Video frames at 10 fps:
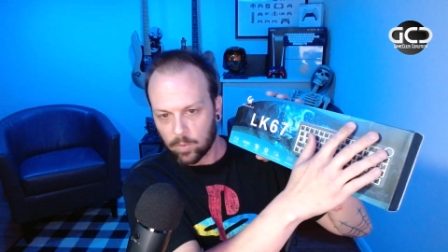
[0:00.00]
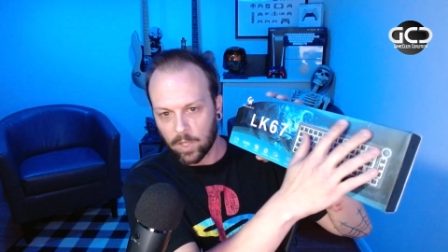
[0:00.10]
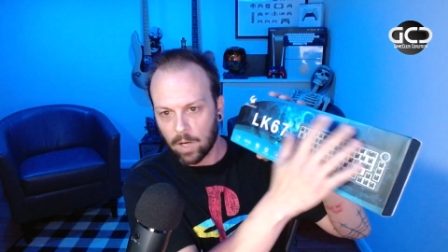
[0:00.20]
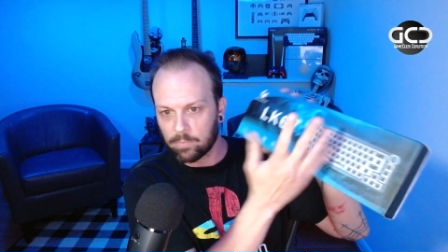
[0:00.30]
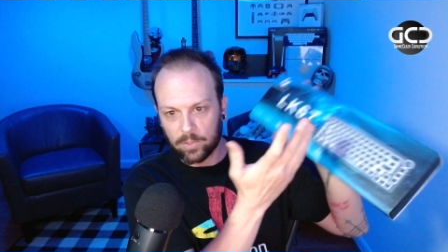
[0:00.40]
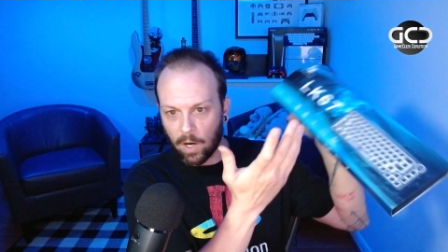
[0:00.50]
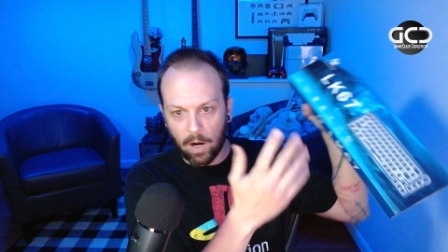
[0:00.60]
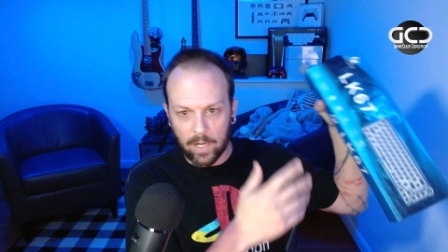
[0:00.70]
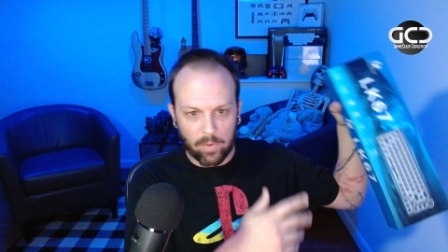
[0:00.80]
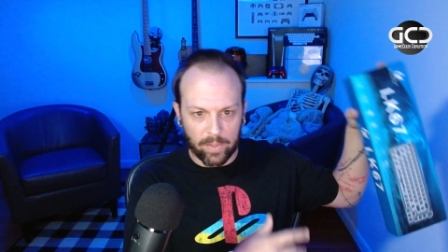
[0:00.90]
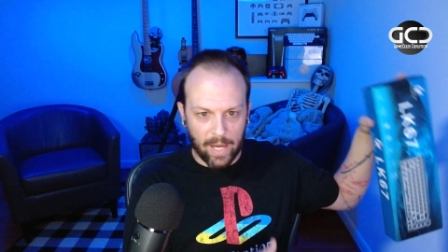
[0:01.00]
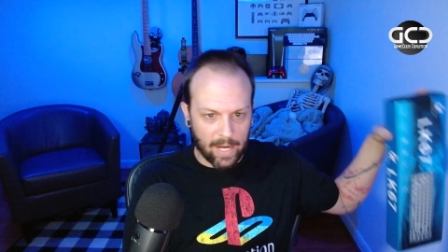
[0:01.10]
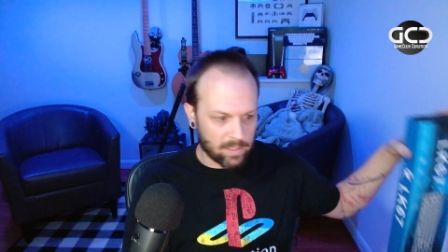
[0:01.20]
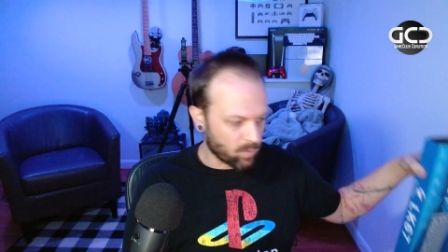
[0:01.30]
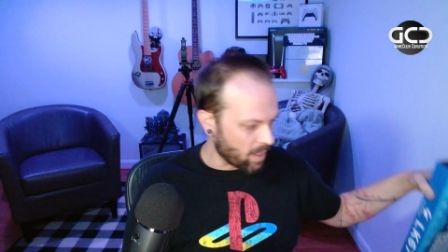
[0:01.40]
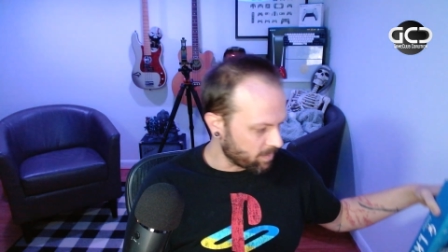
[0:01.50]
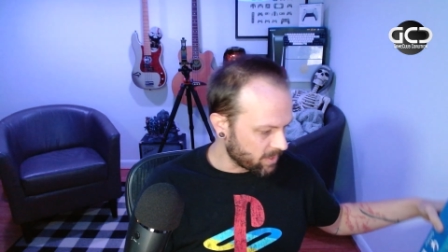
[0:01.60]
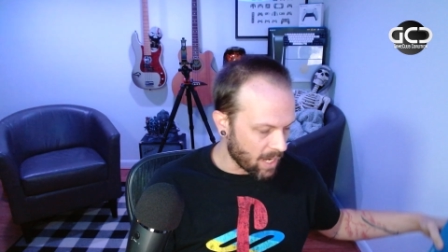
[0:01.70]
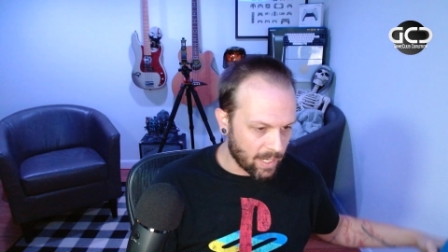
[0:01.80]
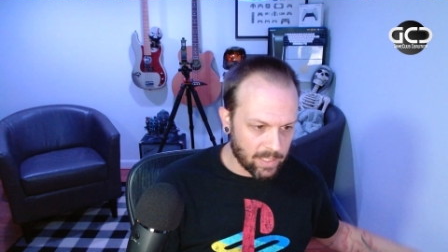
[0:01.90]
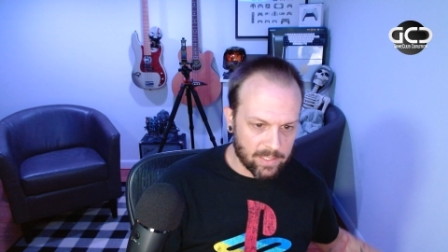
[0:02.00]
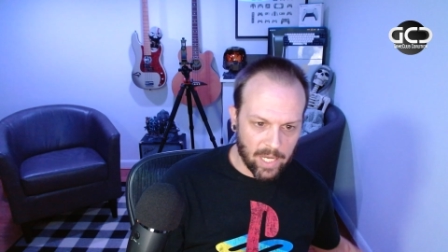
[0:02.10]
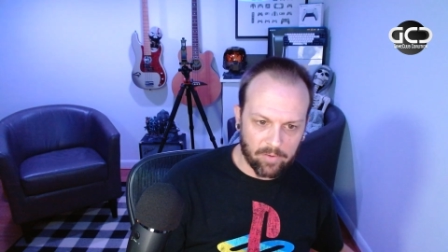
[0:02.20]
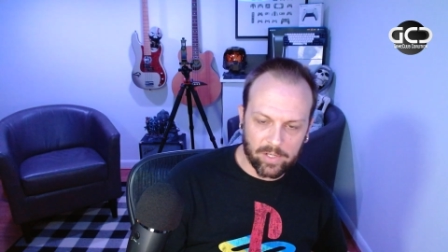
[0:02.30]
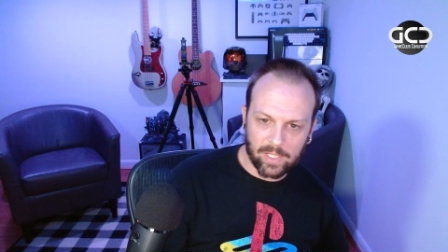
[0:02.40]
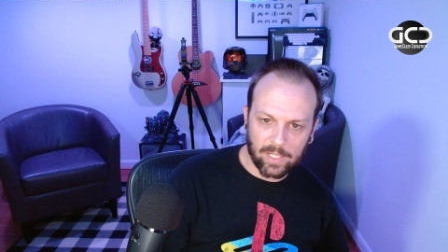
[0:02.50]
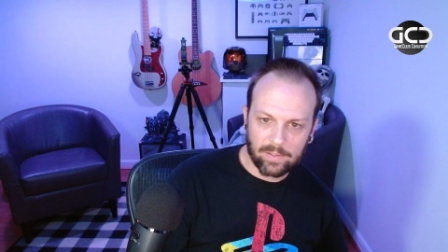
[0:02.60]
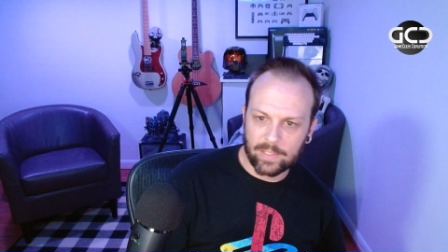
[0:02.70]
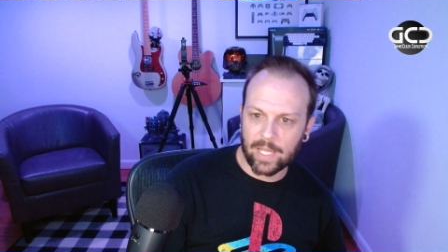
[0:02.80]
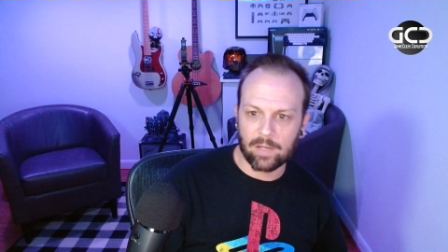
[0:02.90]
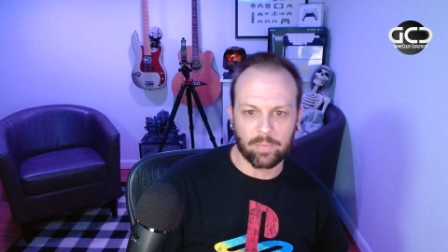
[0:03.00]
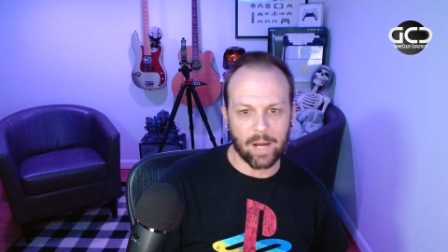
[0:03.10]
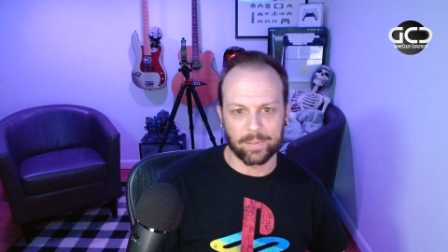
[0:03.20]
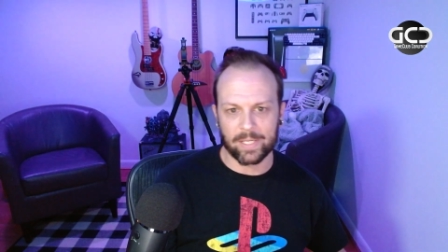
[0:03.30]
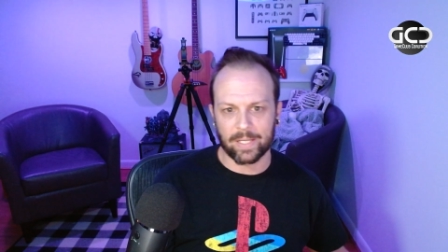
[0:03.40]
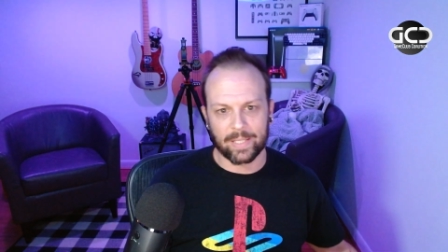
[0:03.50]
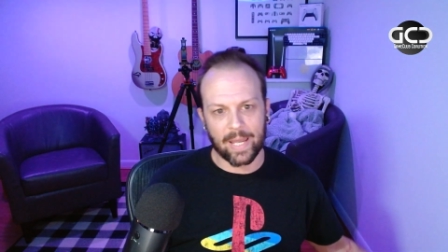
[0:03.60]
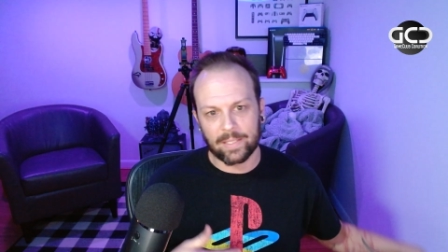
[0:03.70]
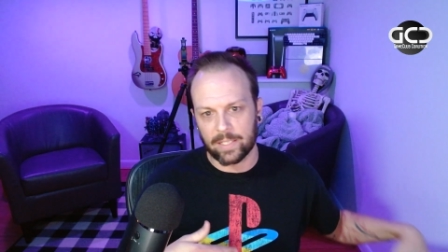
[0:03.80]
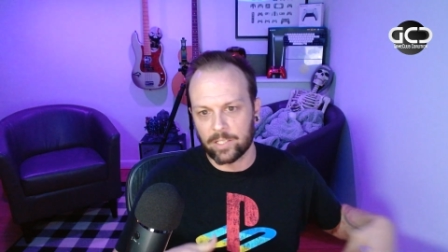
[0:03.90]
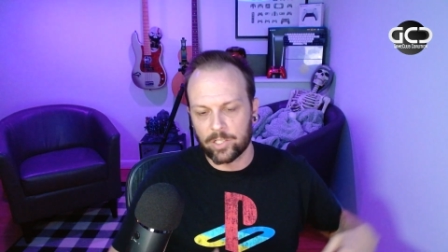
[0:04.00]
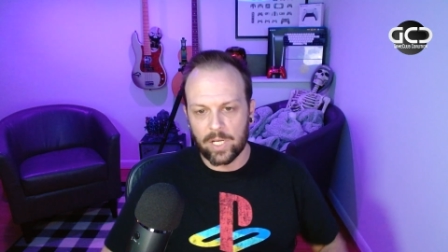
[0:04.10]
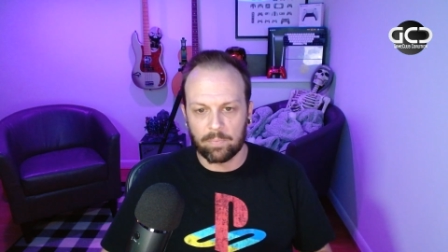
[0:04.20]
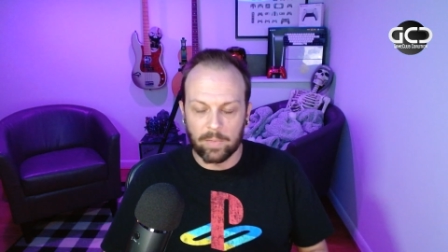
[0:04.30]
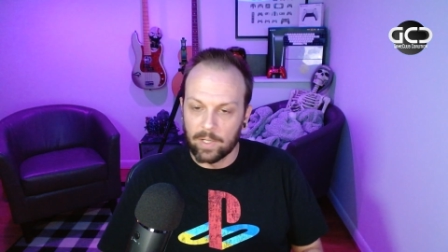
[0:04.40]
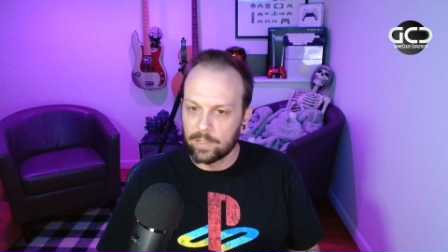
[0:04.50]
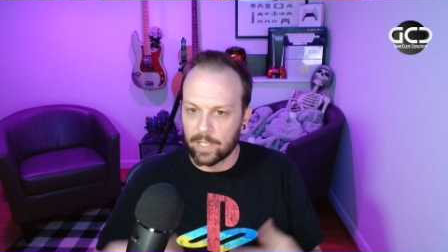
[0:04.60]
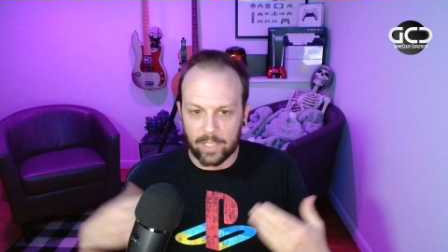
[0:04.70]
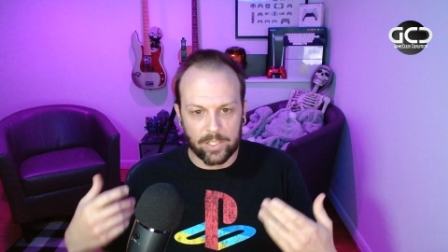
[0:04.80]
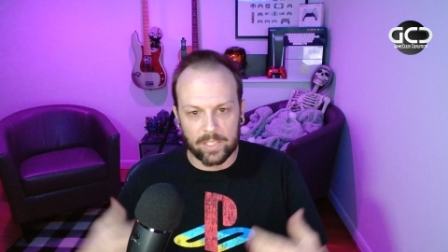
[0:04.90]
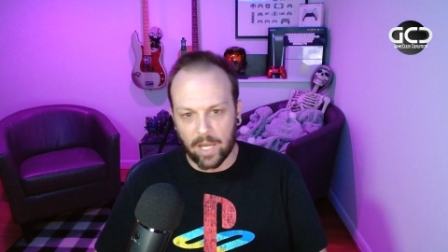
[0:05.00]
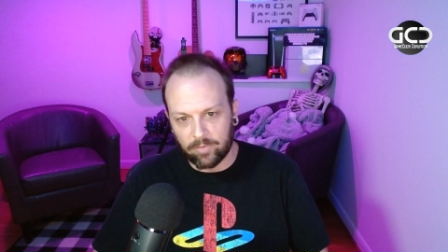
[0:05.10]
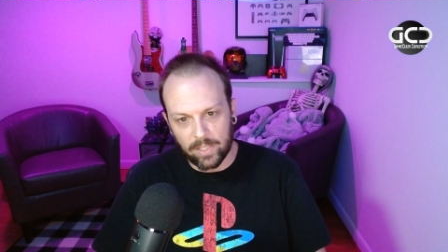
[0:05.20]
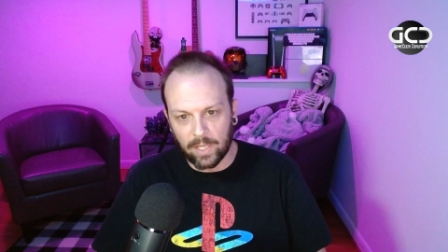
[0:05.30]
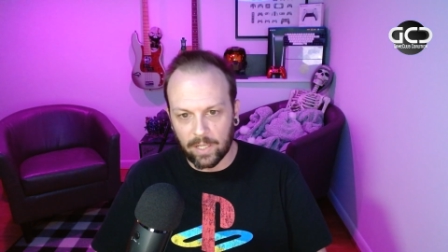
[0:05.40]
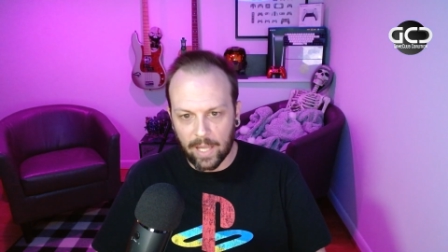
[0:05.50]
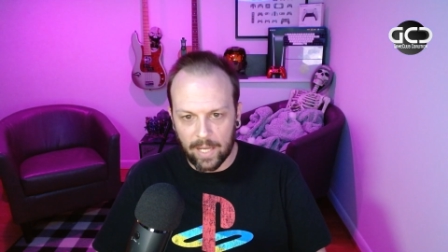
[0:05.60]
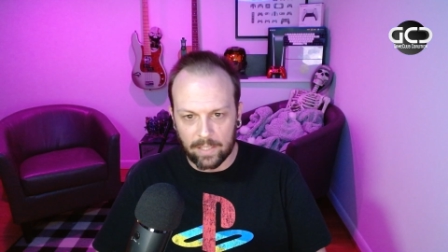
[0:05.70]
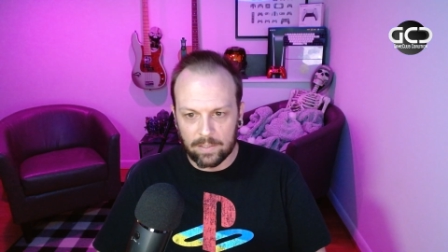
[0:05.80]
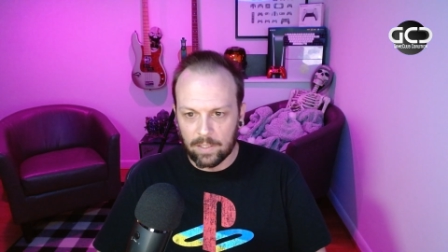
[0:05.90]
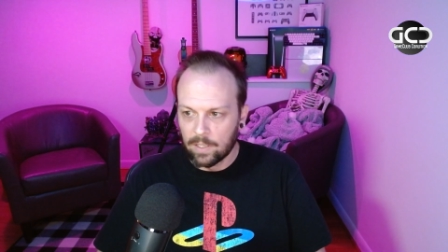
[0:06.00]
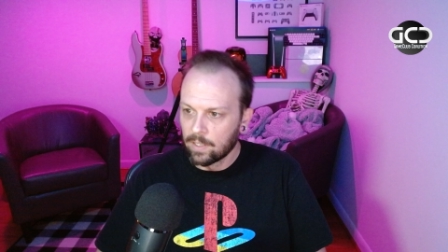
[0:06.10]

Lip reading: comes already with Hotswap sockets, everything, they can probably get that thing cheap. Then they just have to get a case.